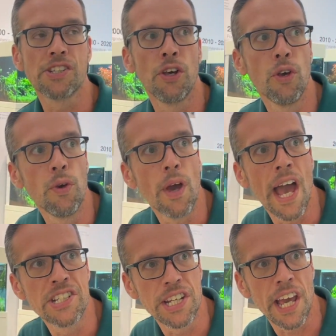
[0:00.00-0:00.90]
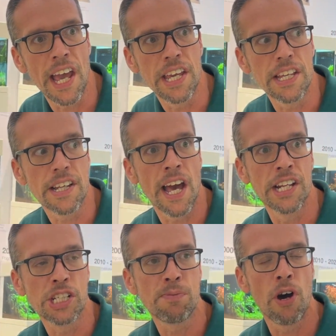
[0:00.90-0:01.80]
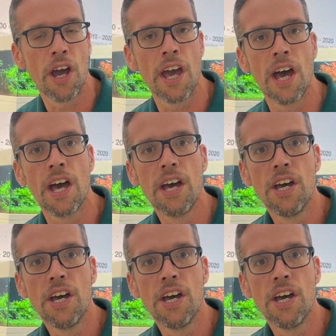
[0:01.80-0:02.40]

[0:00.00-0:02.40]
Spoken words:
to educate and inspire